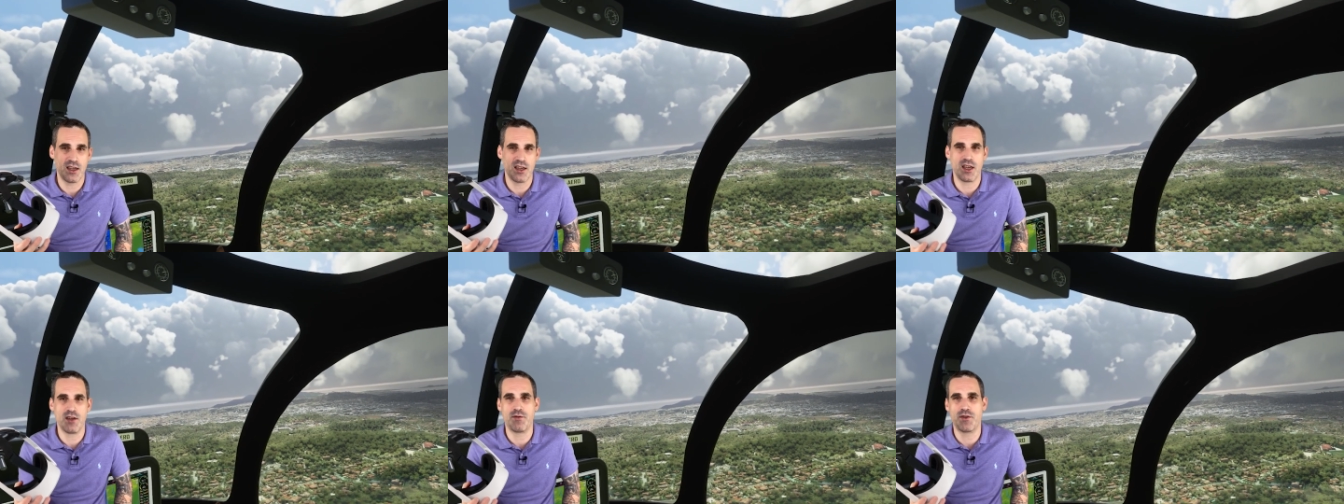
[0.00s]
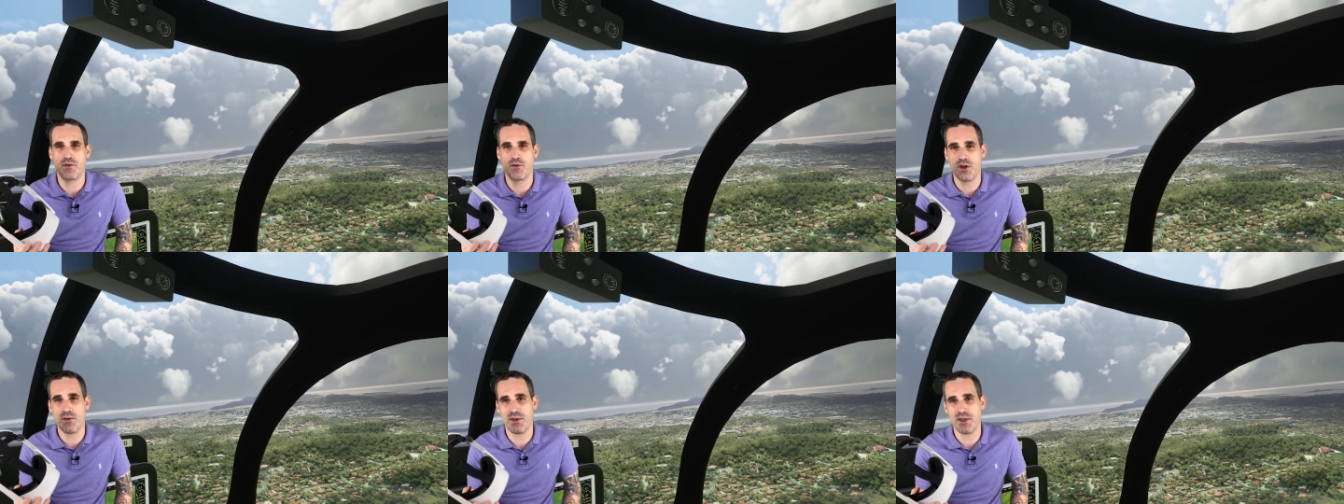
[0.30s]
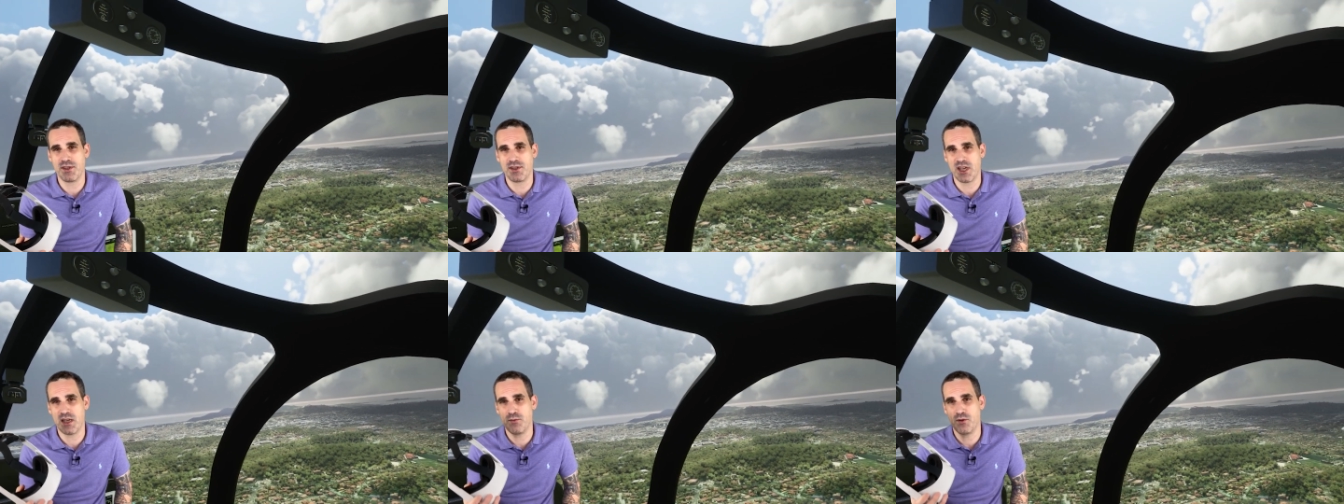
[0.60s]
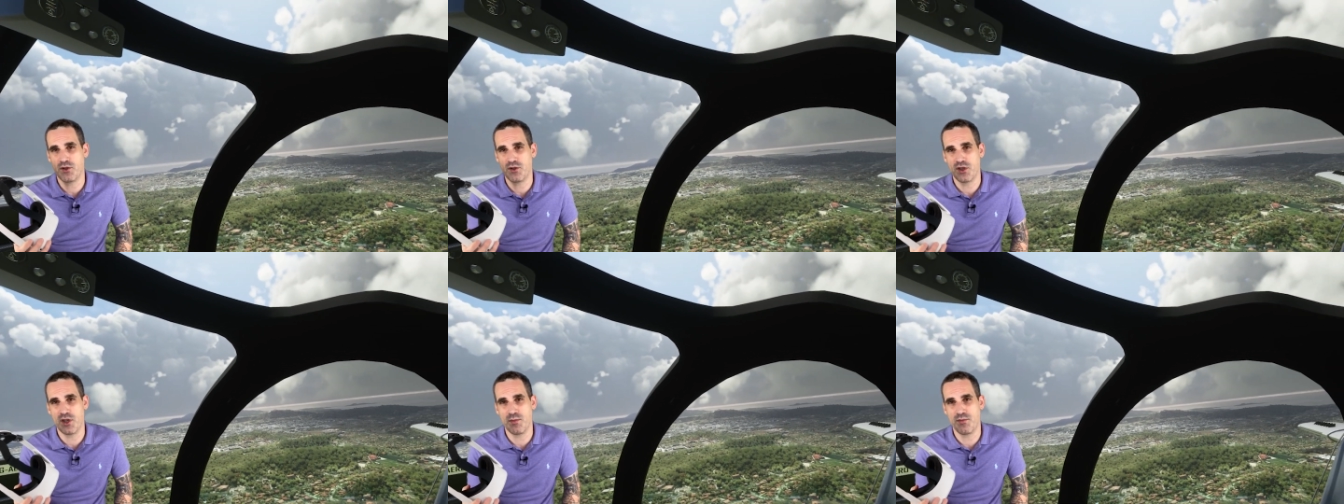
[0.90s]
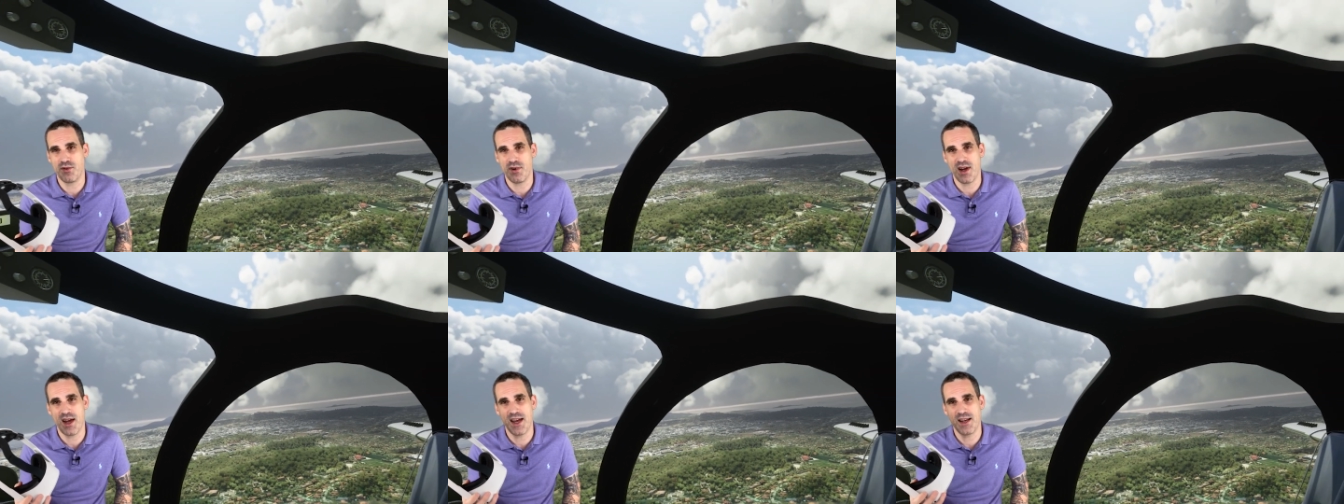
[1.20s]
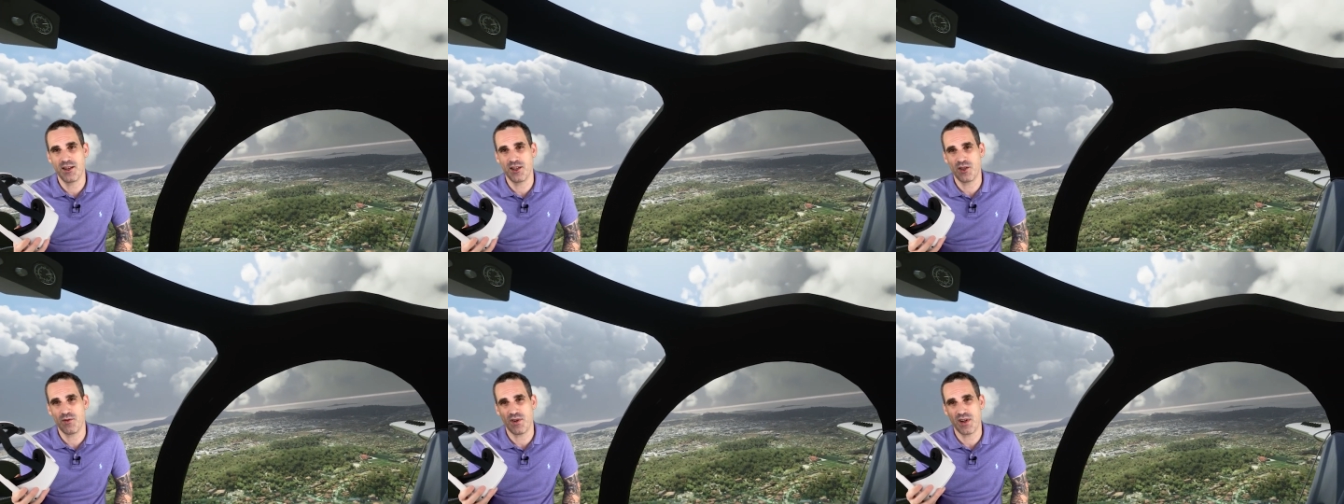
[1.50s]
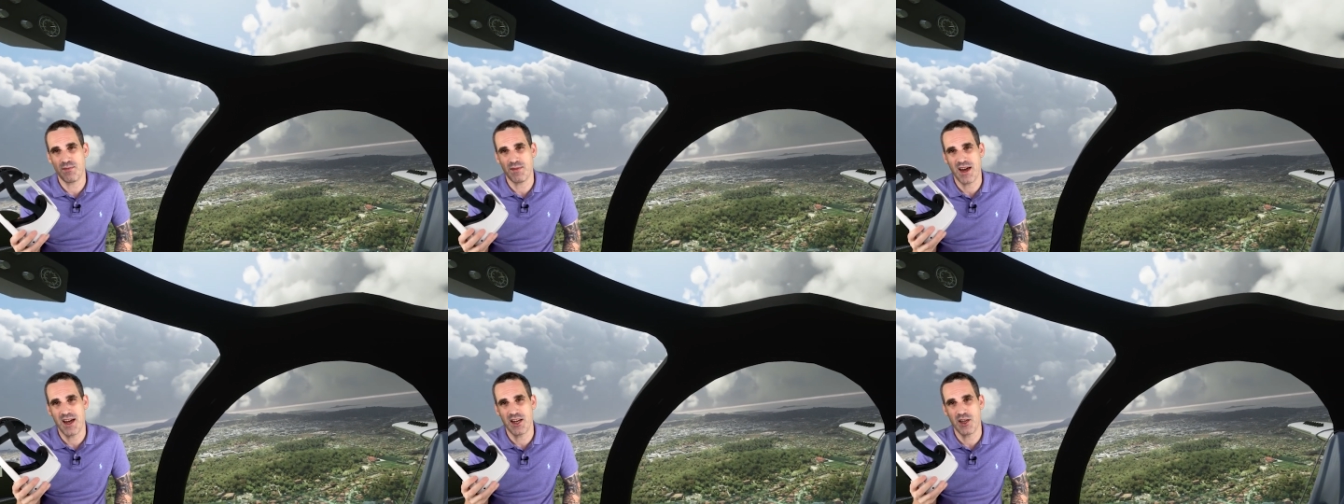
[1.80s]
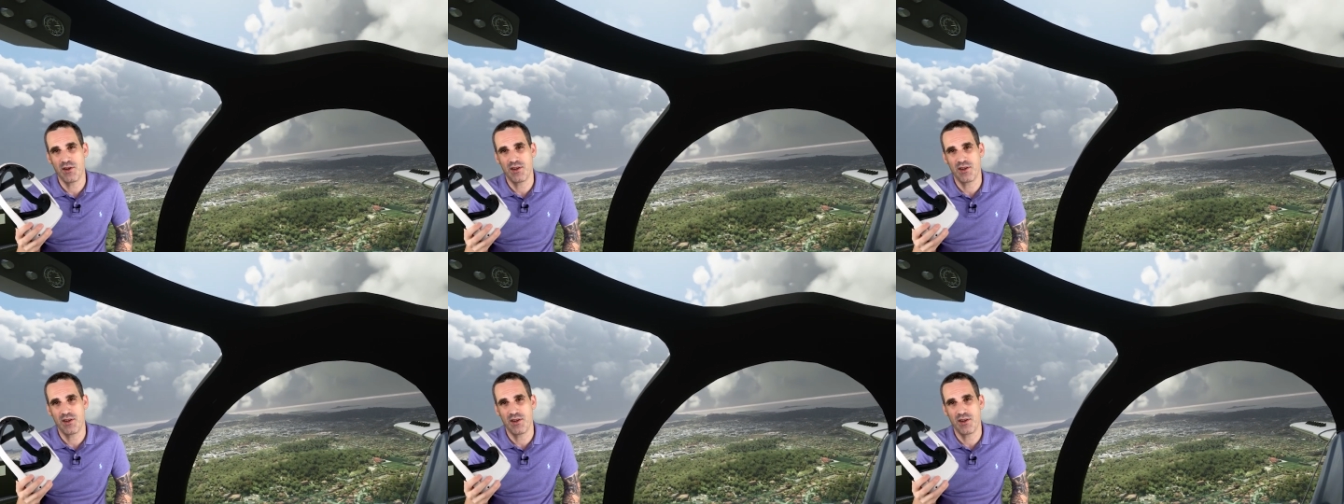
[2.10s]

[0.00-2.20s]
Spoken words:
if the room is dim or too bright, it doesn't really matter.